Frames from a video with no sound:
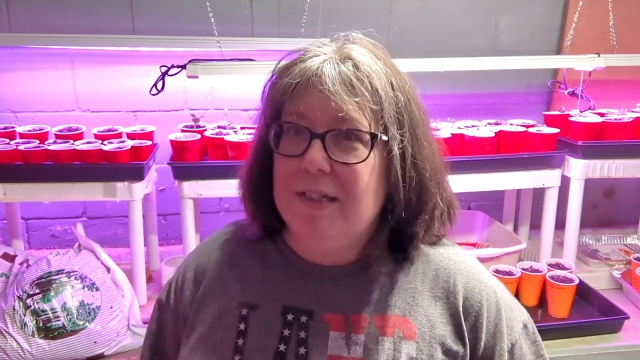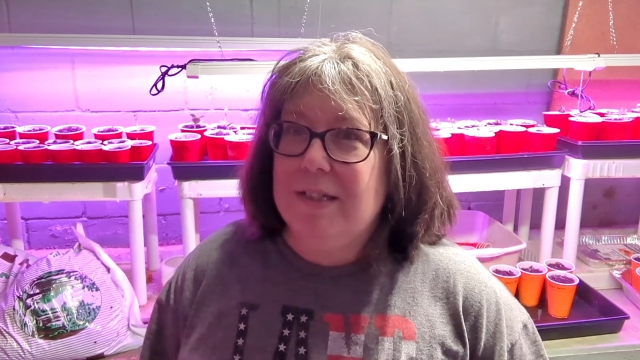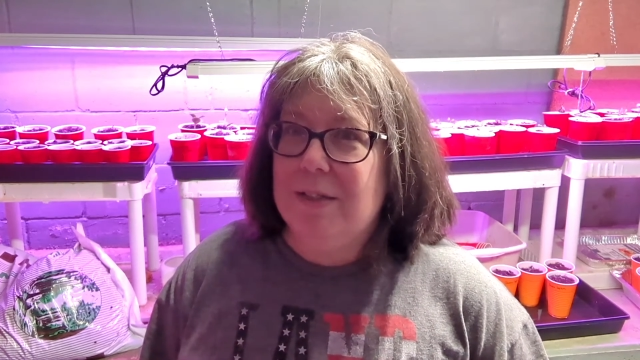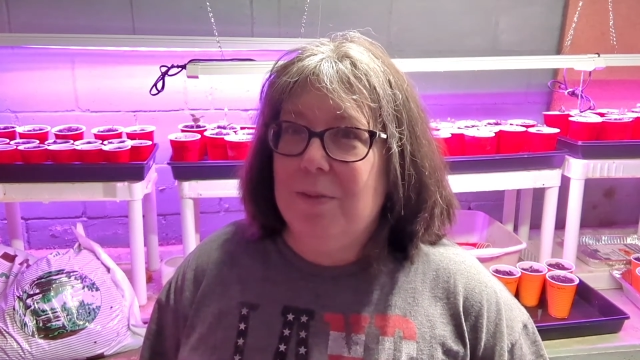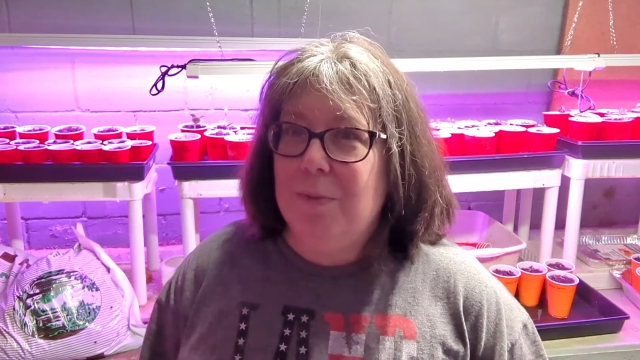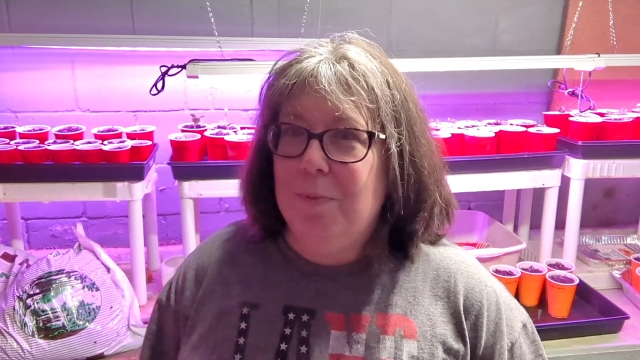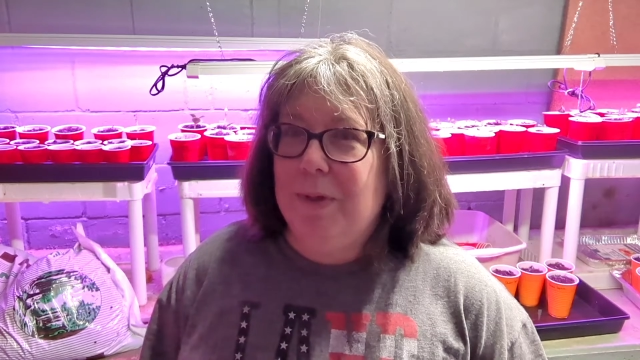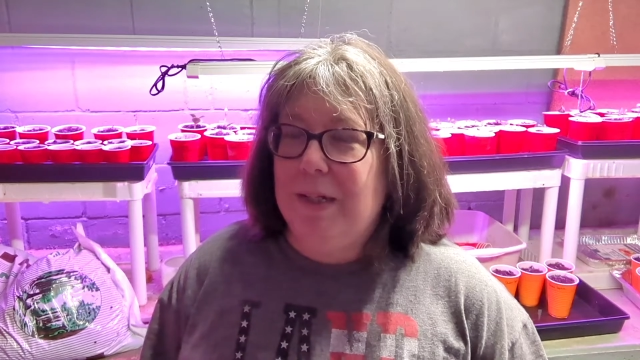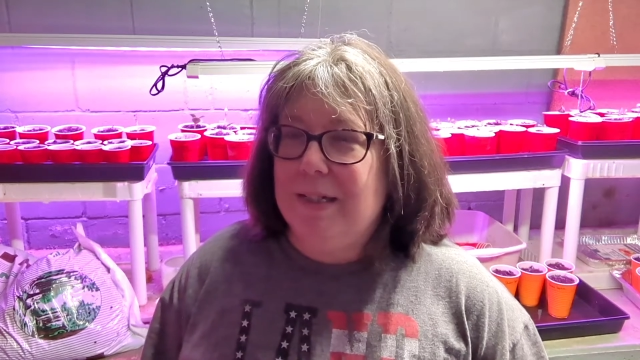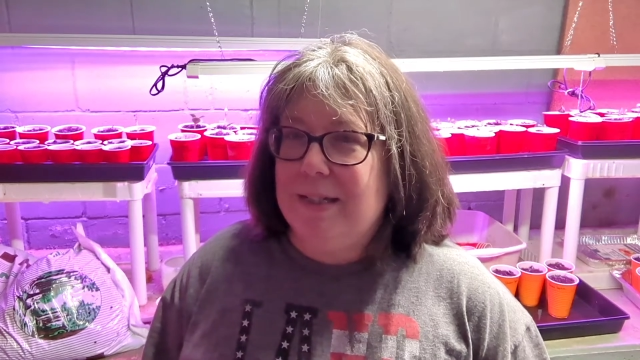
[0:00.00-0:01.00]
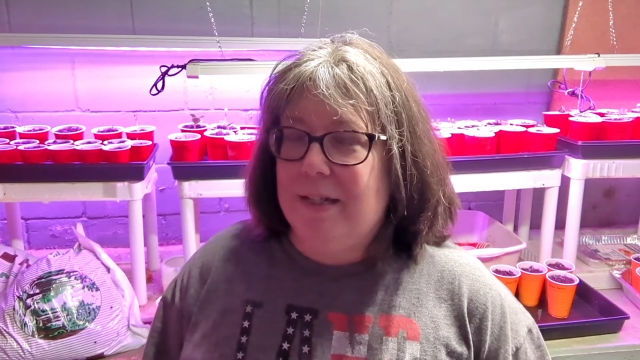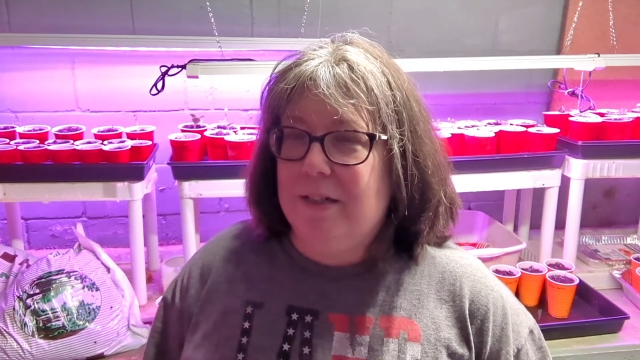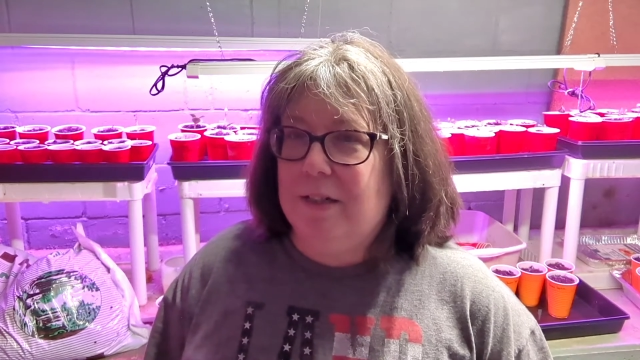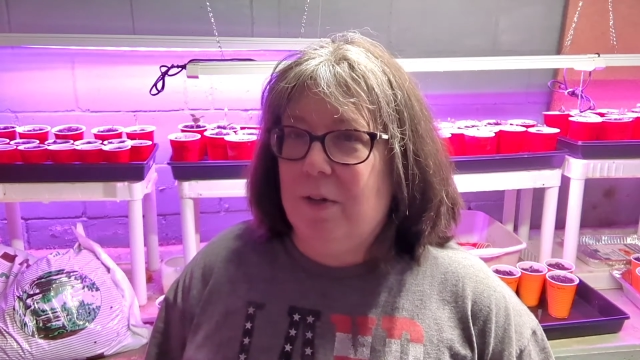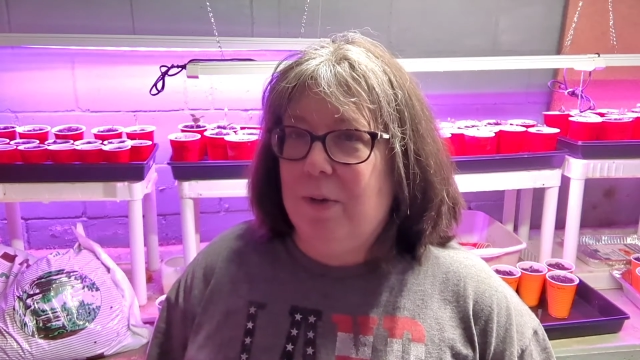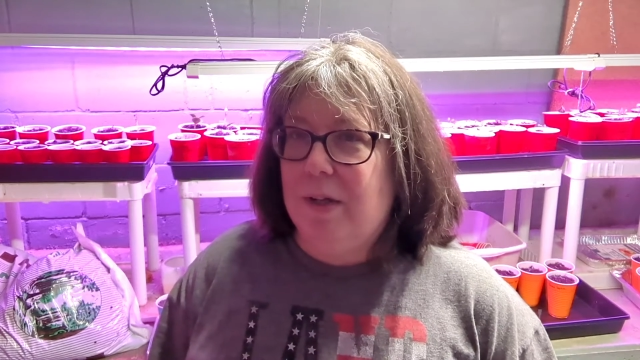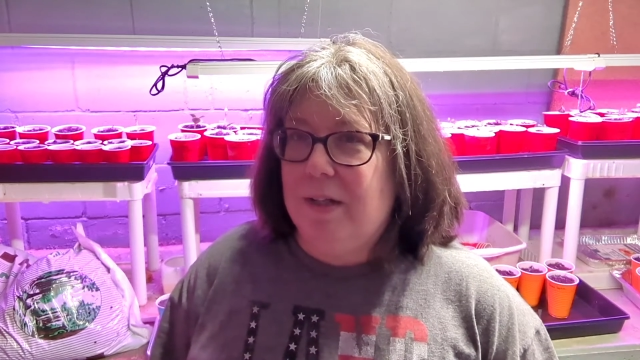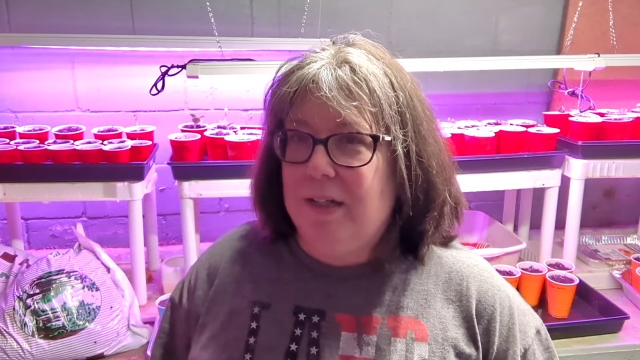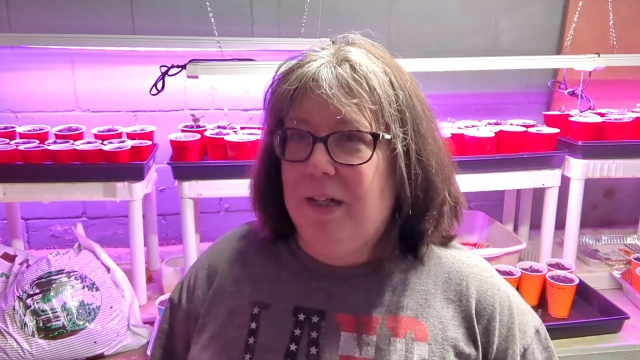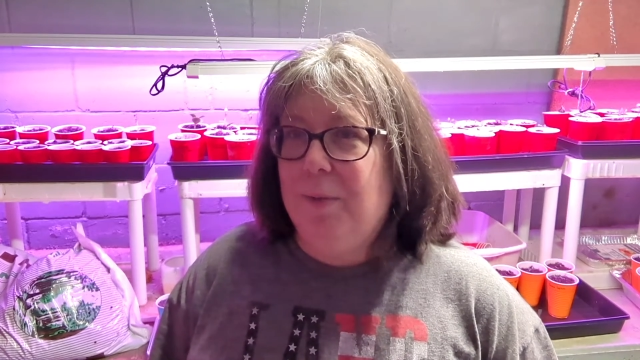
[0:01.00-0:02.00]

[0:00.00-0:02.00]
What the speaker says: So when we decided to go LED,